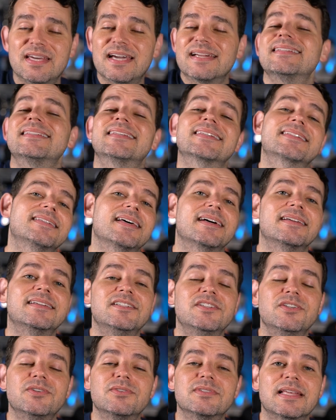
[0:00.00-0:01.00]
that is
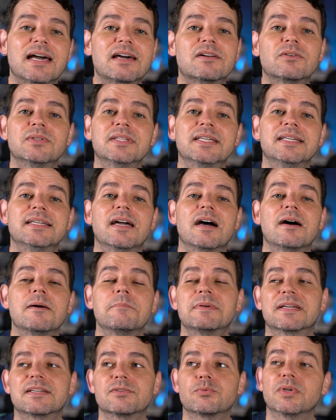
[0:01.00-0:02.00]
exciting news, not only uh,
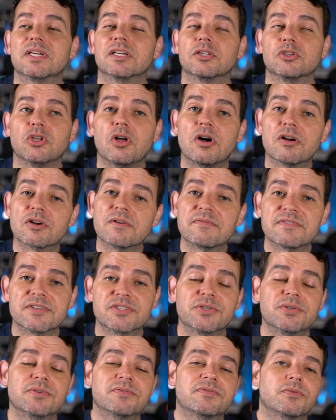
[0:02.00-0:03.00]
because we are long
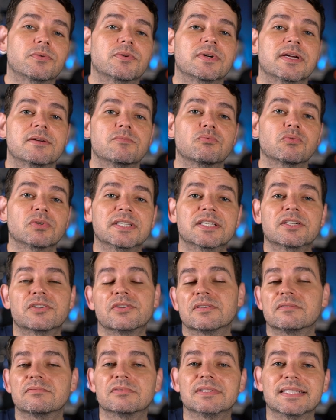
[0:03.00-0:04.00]
overdue for a really
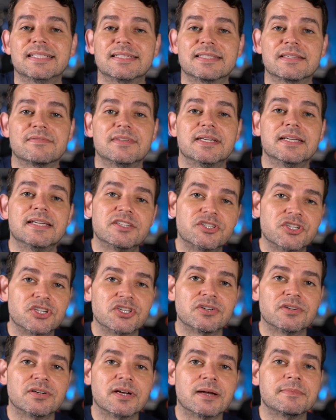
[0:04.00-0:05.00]
good release of The
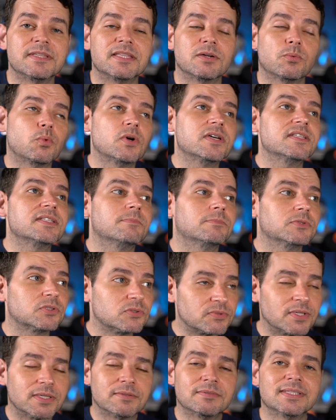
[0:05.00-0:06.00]
Hitcher. I mean, there was a
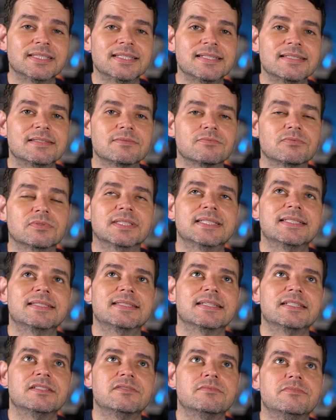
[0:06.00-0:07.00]
Blu-ray release
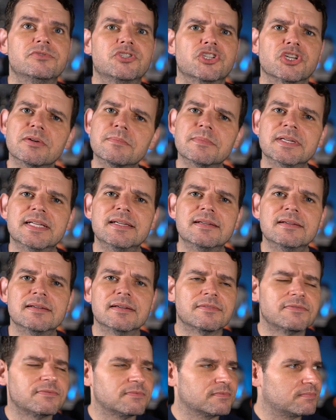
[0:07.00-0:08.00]
released in Germany, if I